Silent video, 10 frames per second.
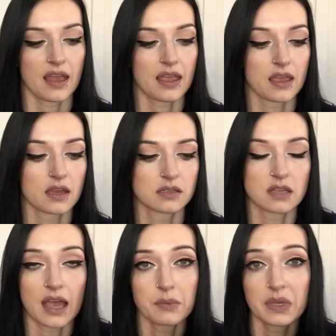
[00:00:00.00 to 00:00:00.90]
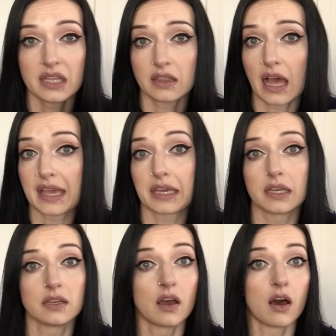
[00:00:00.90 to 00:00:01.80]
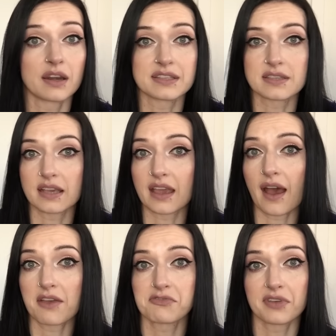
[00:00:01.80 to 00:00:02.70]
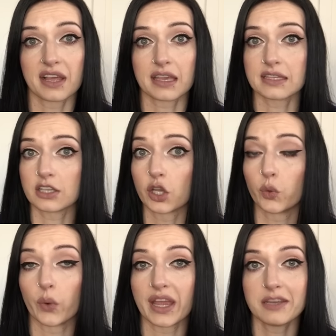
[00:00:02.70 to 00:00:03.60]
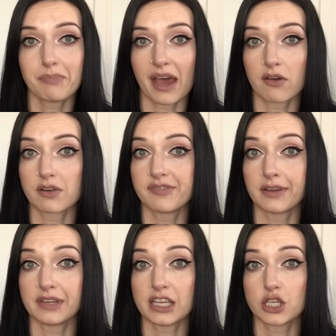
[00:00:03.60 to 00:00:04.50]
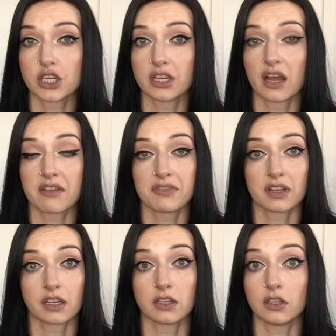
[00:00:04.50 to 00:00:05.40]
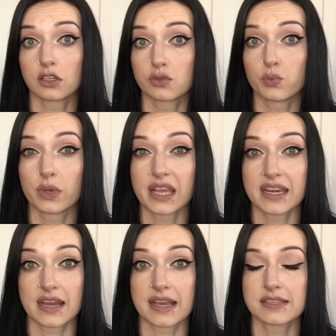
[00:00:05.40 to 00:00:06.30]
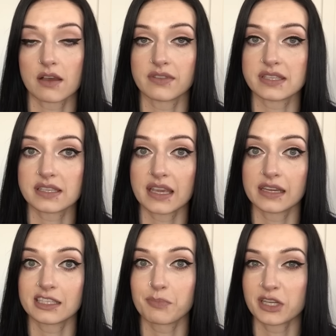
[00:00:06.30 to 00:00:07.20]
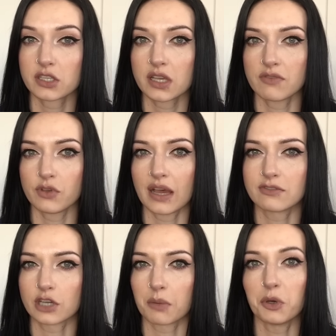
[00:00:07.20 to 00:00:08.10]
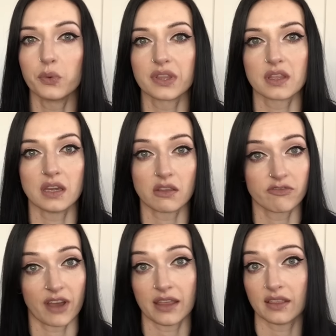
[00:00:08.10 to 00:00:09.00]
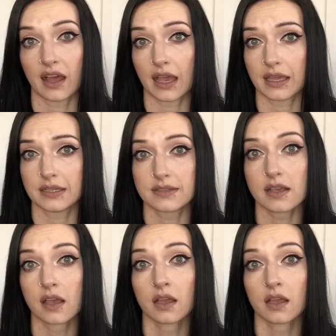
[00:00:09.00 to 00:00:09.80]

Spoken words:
And I really like it, honestly. I feel like it's a great powder foundation. I feel like it looks really nice on the skin, especially if you have trouble with any fine lines